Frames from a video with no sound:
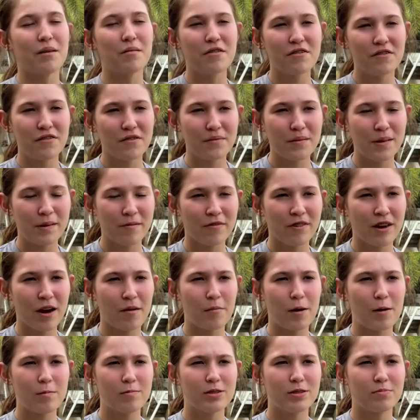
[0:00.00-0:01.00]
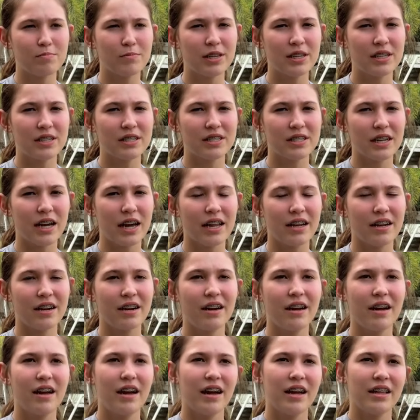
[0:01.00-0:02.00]
of them have come up to me and said,
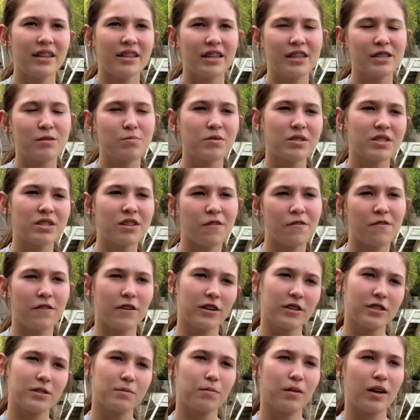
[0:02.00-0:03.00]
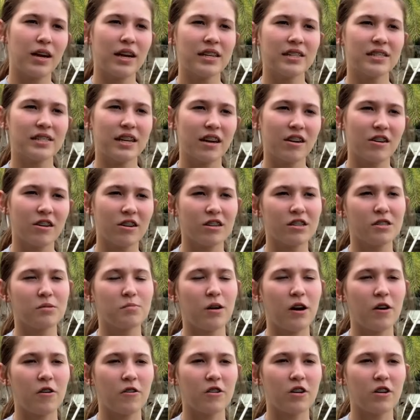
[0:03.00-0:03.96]
this was the first place I learned about